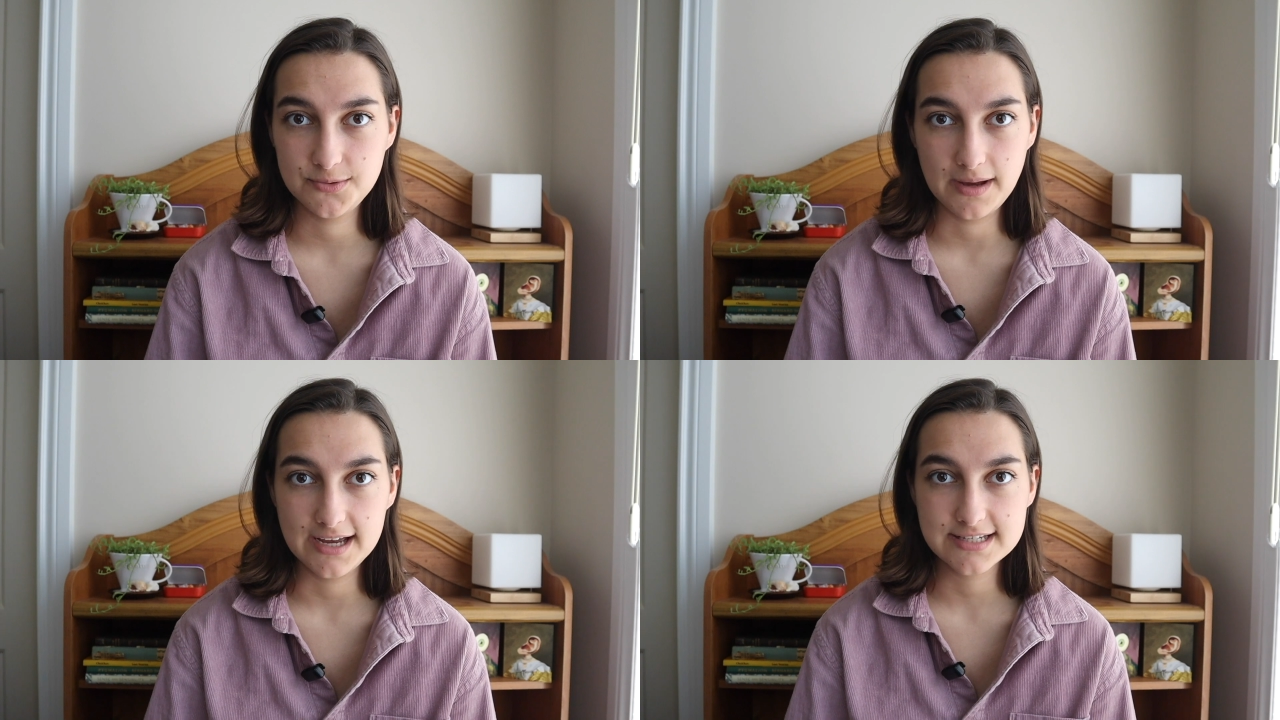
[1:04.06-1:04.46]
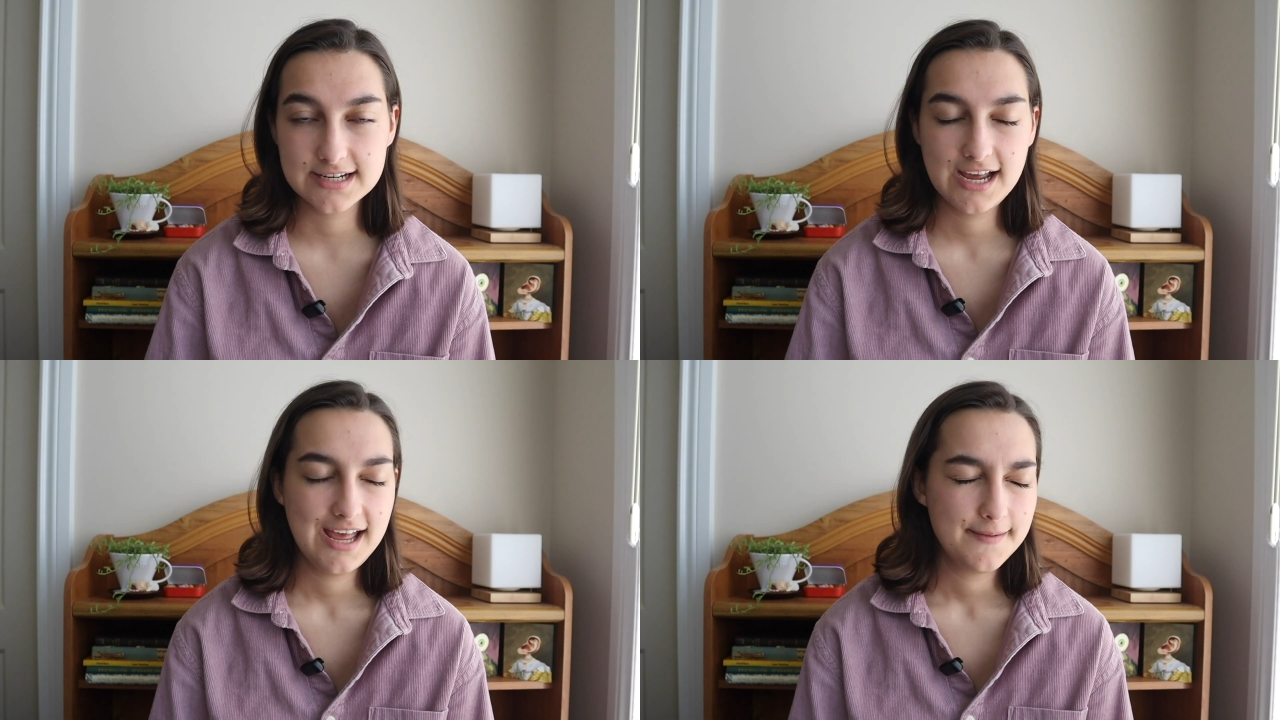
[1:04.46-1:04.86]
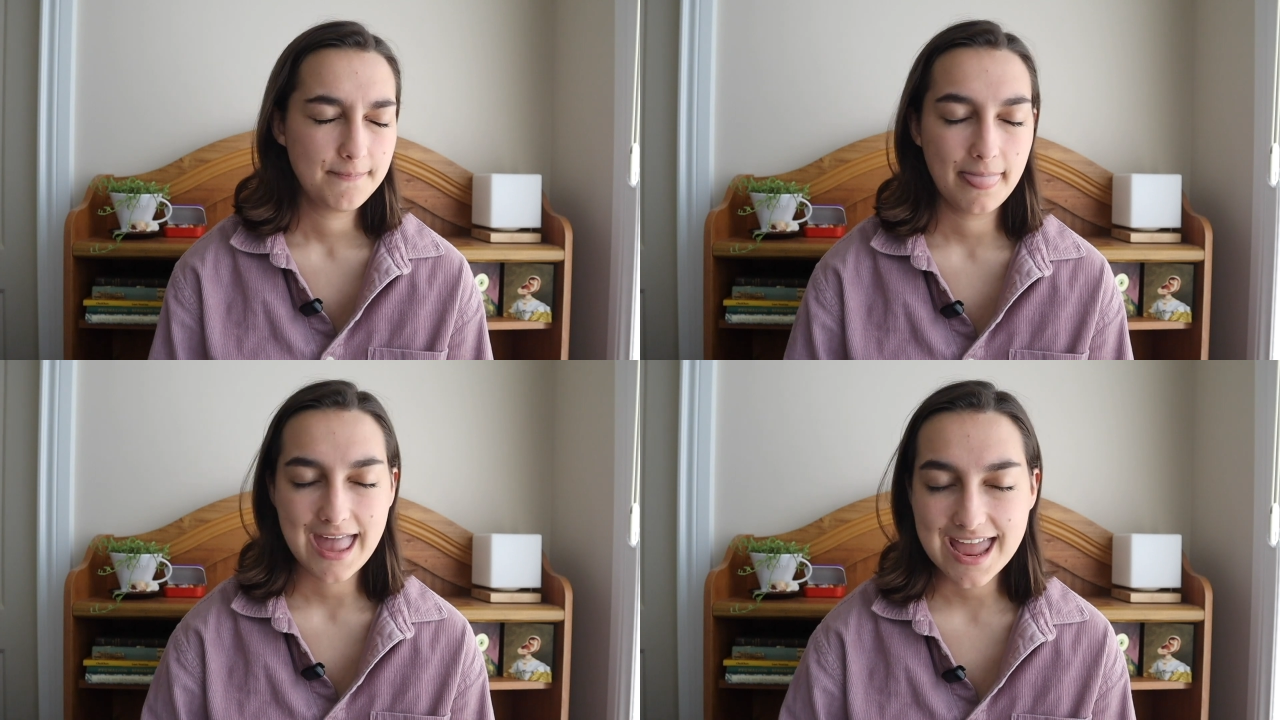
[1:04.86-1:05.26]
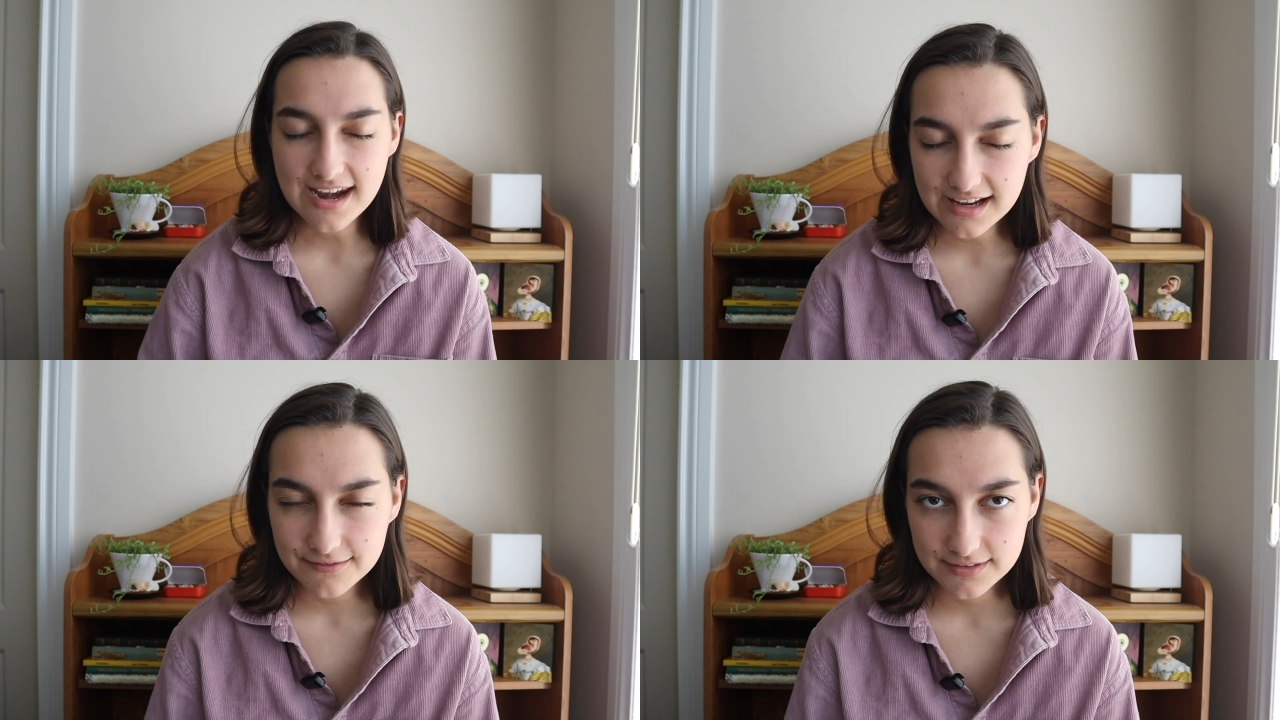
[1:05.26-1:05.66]
you best?
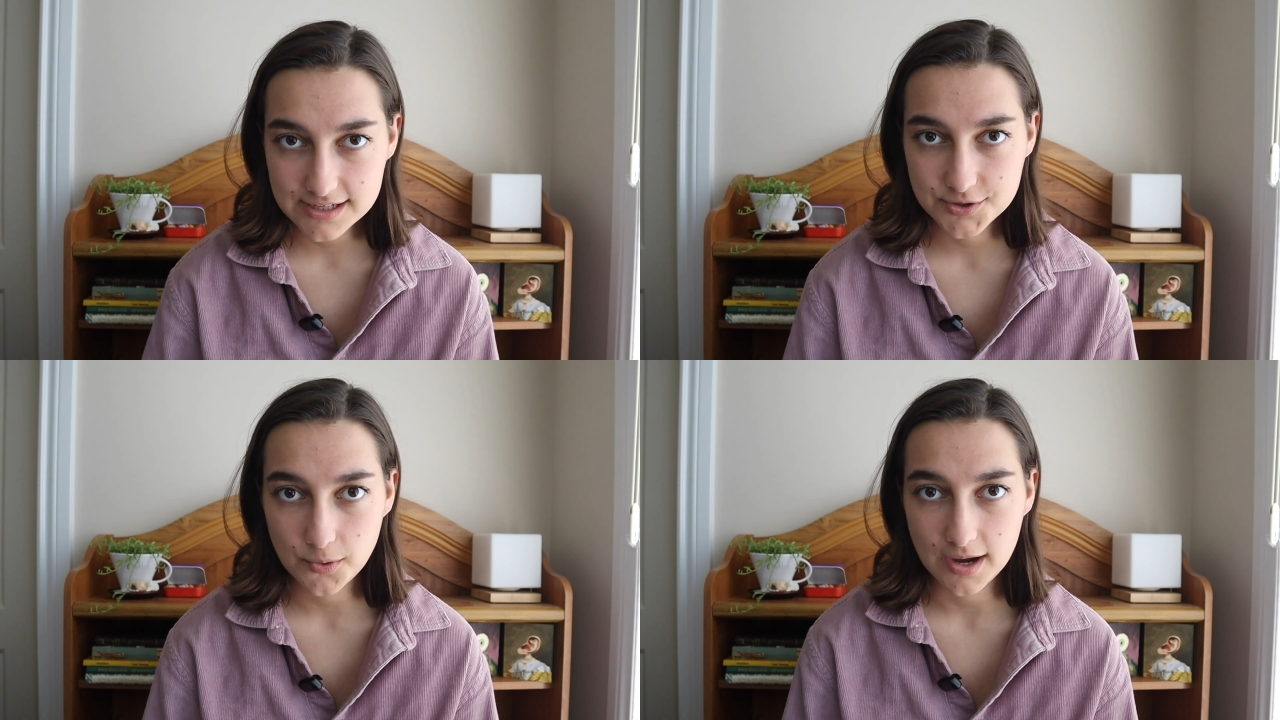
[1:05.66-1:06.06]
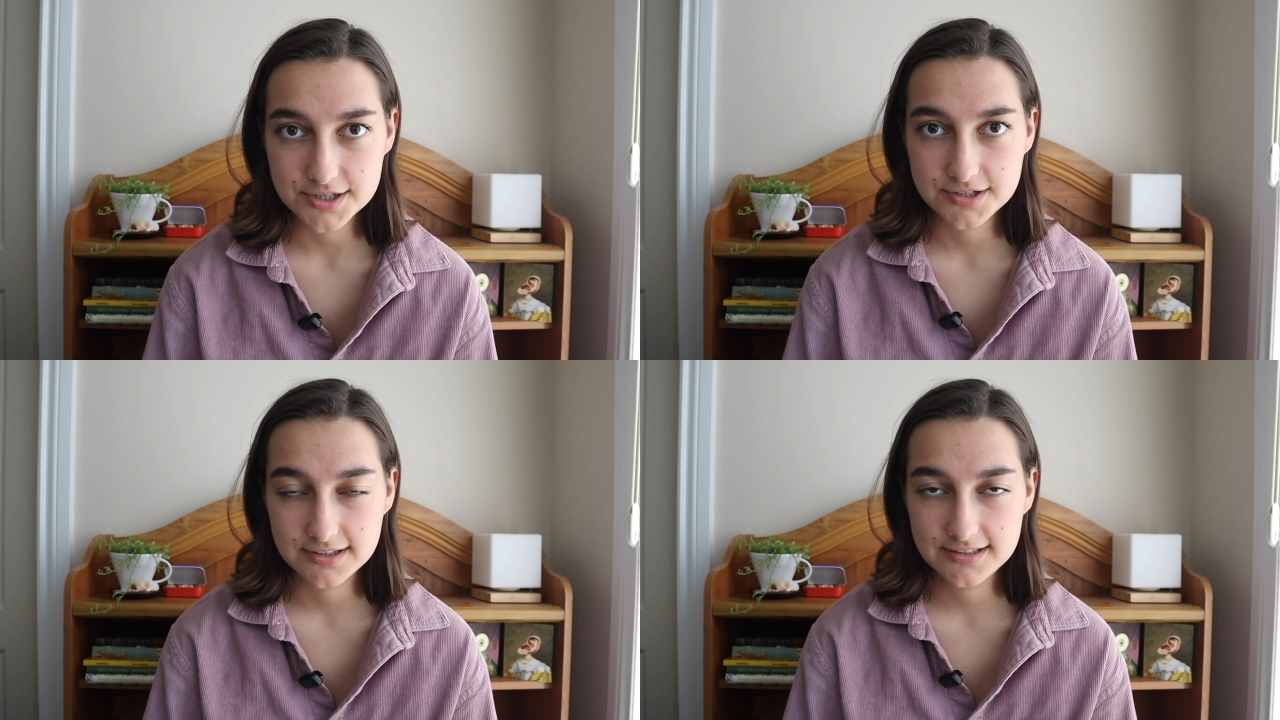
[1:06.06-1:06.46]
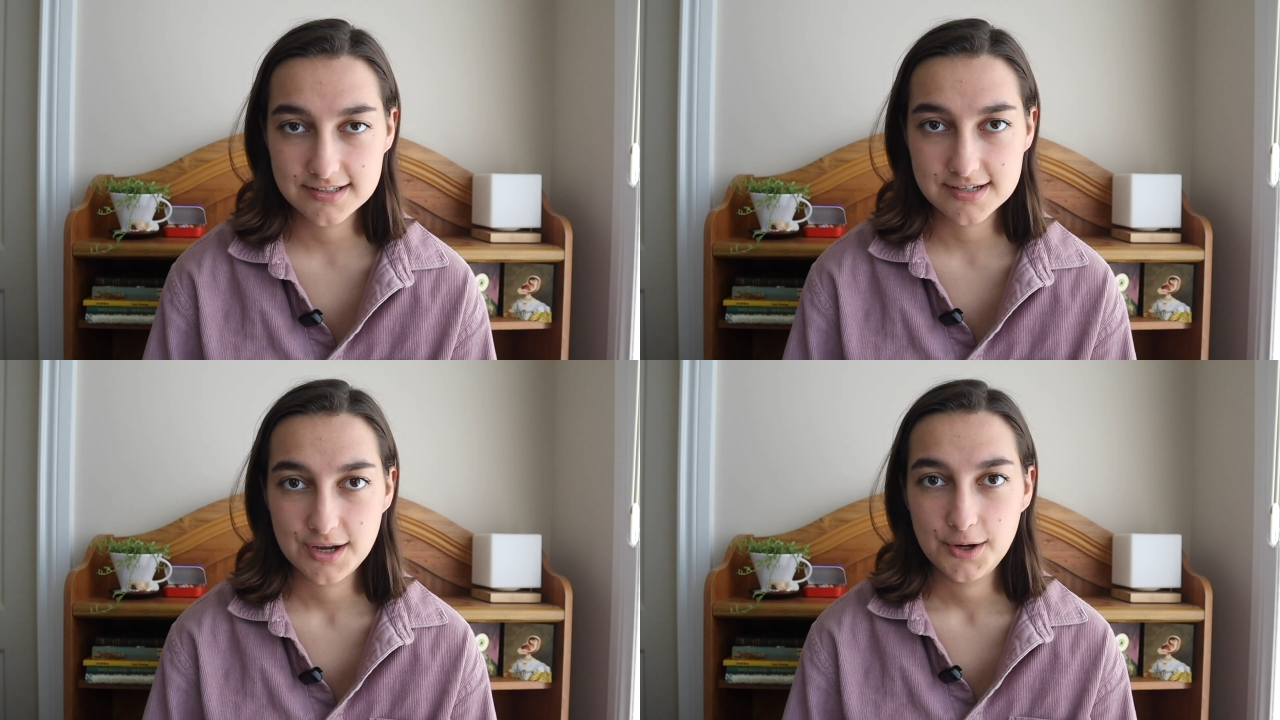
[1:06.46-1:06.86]
Any of these questions